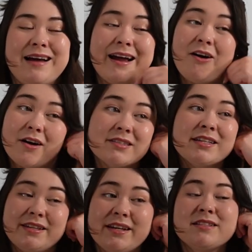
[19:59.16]
I
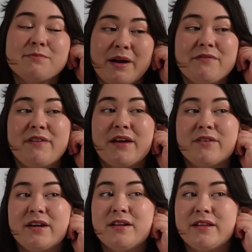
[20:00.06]
honestly think it's my
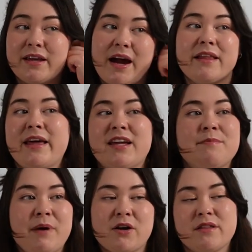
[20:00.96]
favorite. Like I like
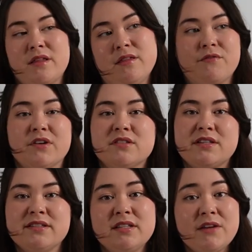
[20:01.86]
it better the first
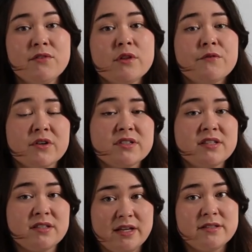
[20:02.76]
season, even though the first
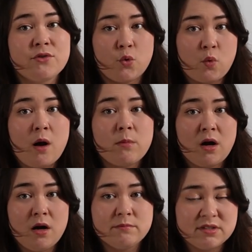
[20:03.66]
season is the rom
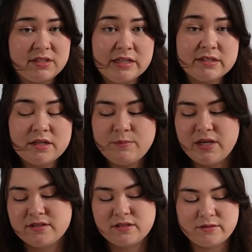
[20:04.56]
com season
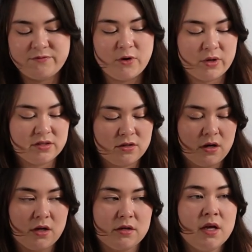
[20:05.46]
because it's focused
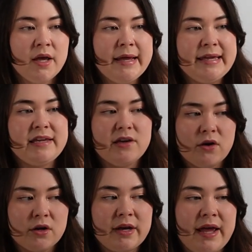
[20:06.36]
on
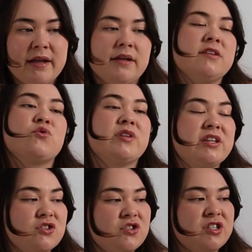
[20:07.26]
Eon and his
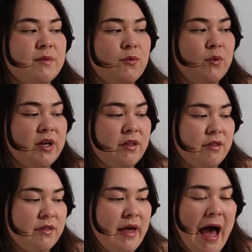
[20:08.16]
relationship with
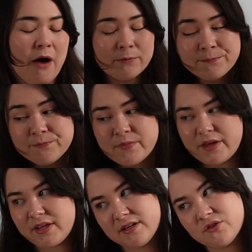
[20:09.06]
Aum,
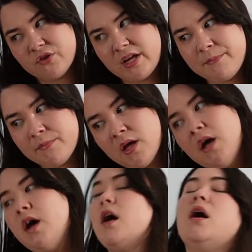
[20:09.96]
I think is her name
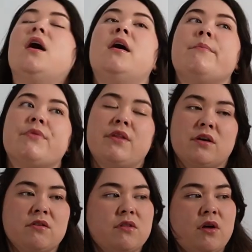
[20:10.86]
um,
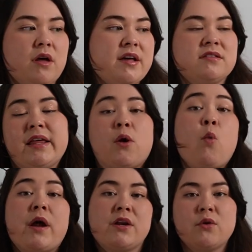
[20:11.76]
the the his like
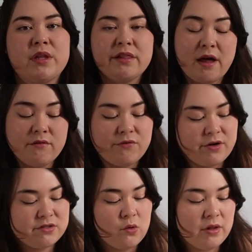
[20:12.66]
one and only love for
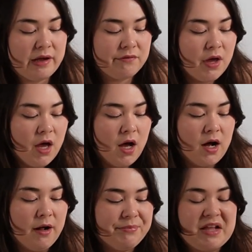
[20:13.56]
his whole life.
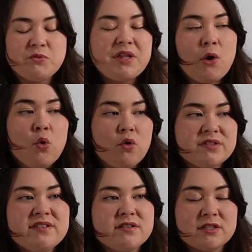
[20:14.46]
Um, that's what that whole
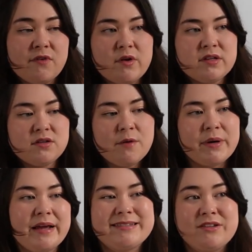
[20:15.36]
season is focused on. But
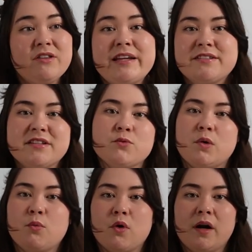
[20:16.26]
I still liked this
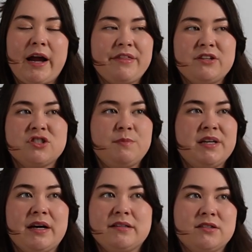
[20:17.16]
one more. I think just
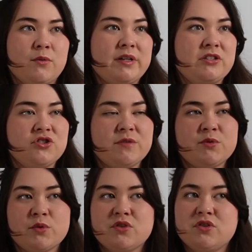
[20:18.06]
because the
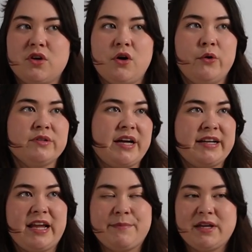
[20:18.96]
relationships were so
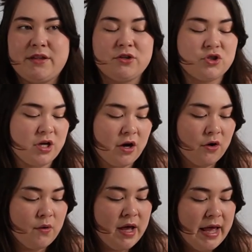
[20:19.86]
dynamic in the
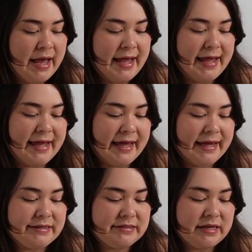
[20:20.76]
show,
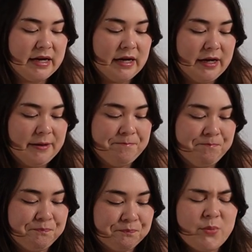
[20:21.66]
and
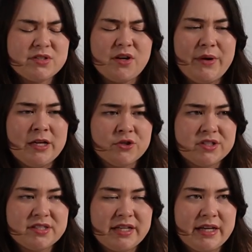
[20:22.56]
um, they were so
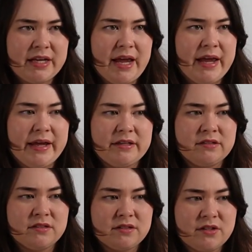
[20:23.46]
interesting,
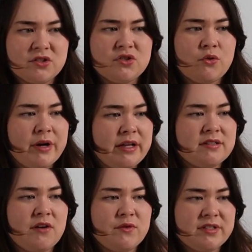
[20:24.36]
and the story
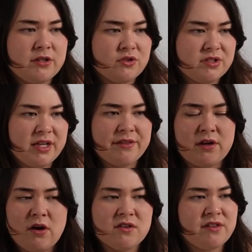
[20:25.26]
itself was interesting, and
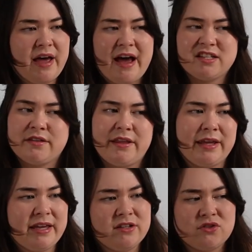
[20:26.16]
then also the ask the
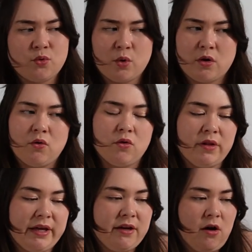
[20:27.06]
like historical
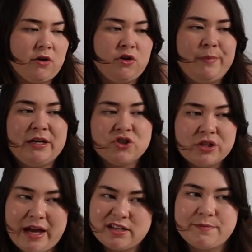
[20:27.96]
like
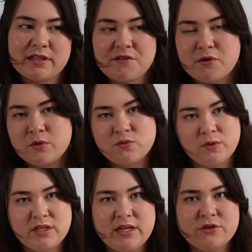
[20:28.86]
occupation aspect of it was
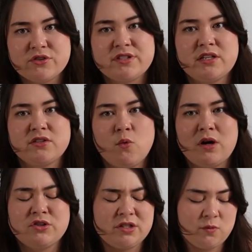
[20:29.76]
really interesting to
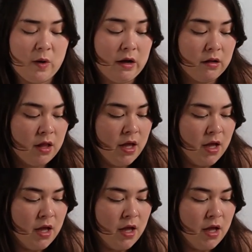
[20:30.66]
watch as well.